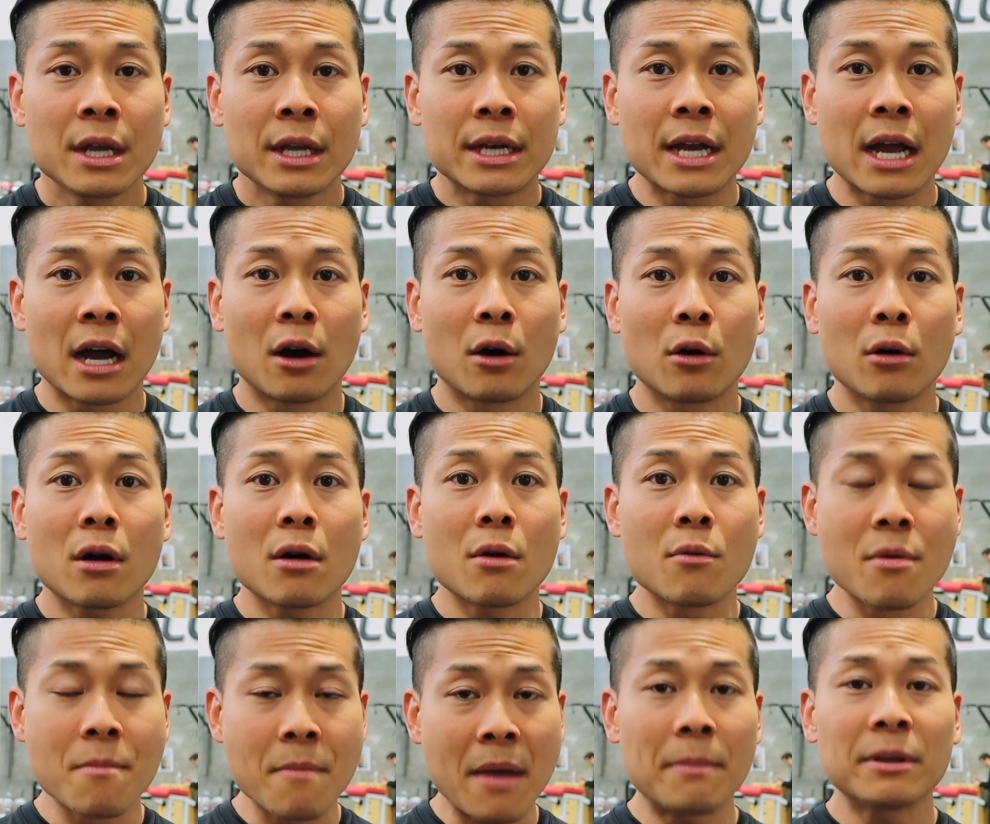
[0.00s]
Now,
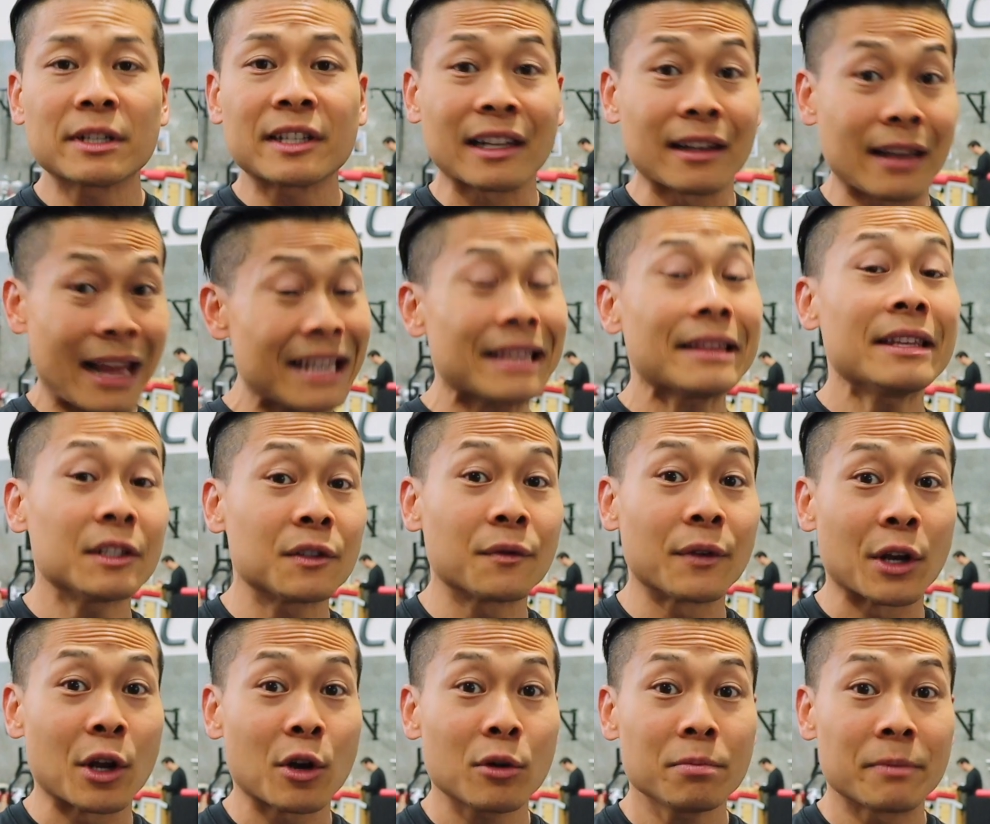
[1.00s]
remember to like this
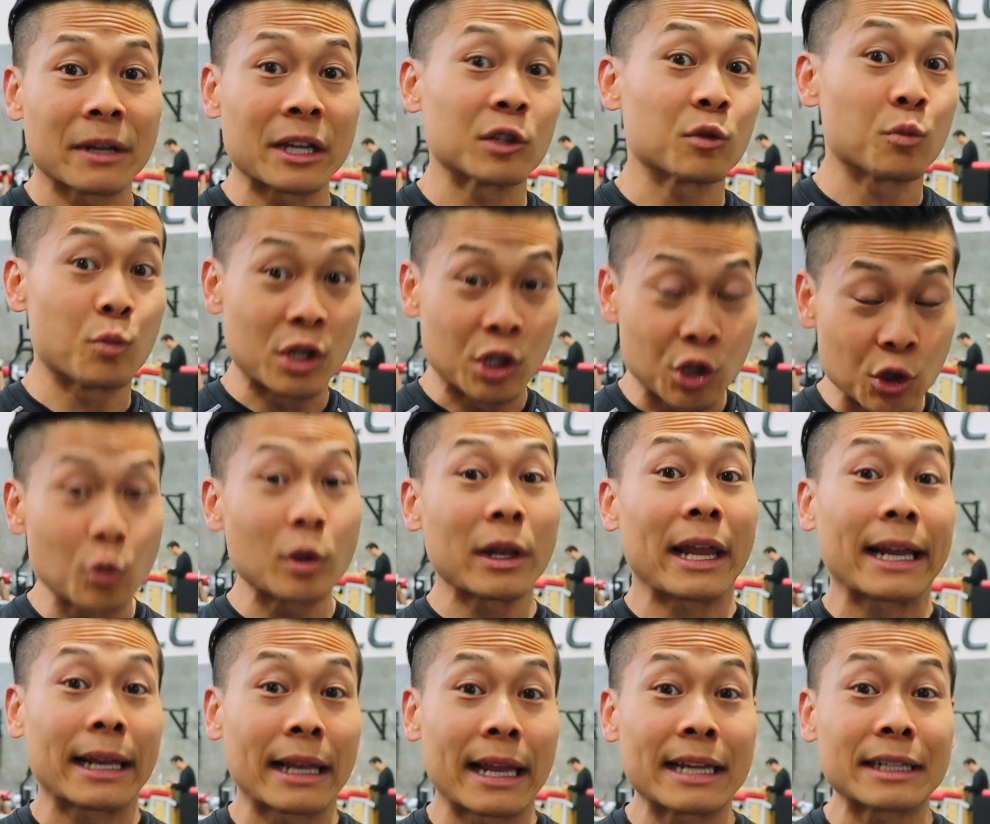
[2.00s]
video because we do
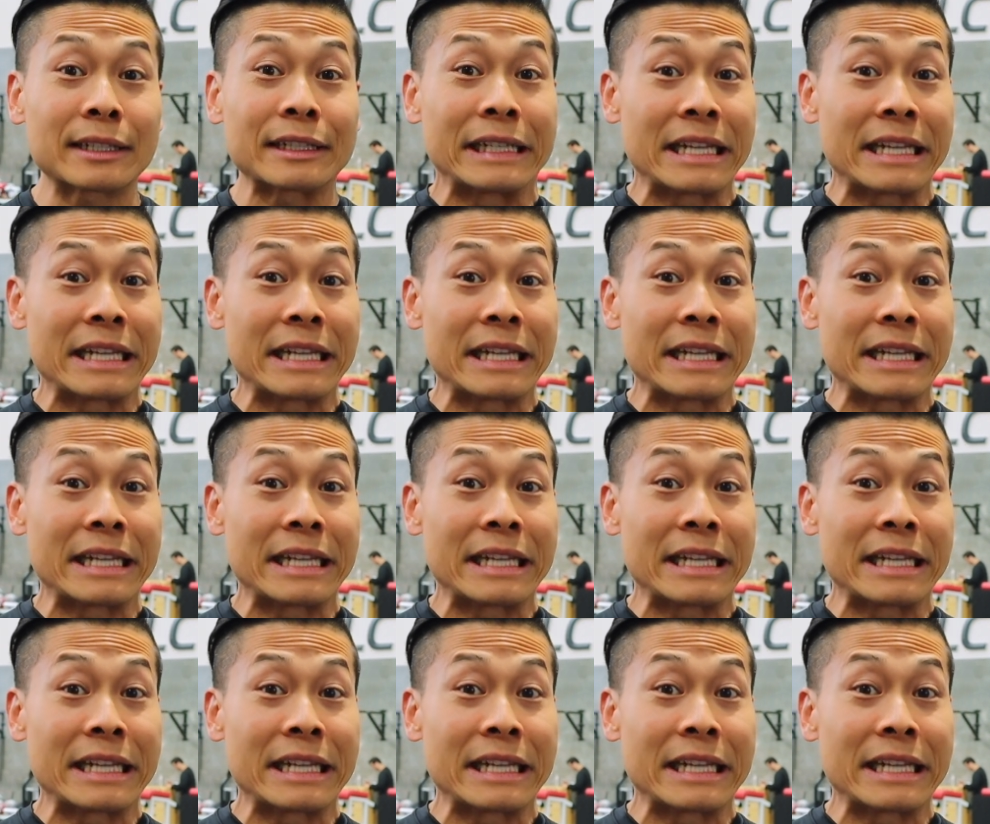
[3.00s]
like likes.